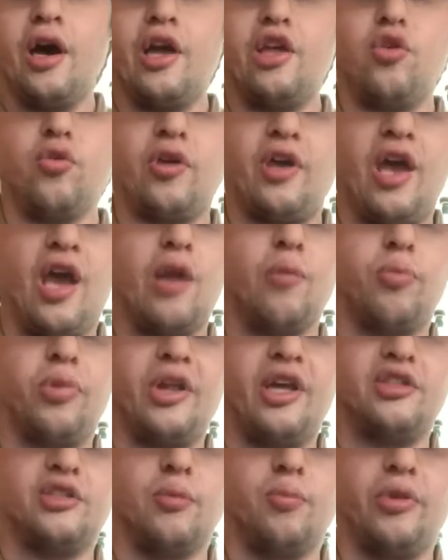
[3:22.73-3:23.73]
you can
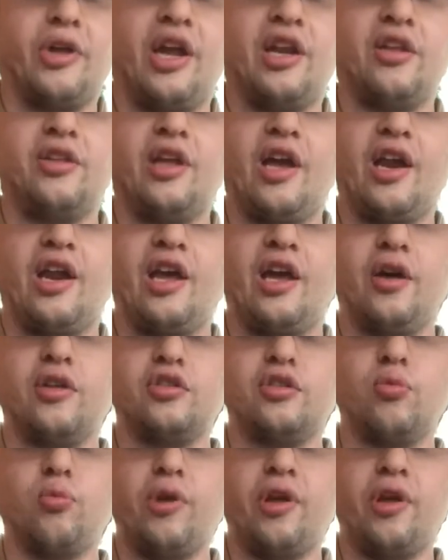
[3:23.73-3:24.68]
place a blade in that hilt.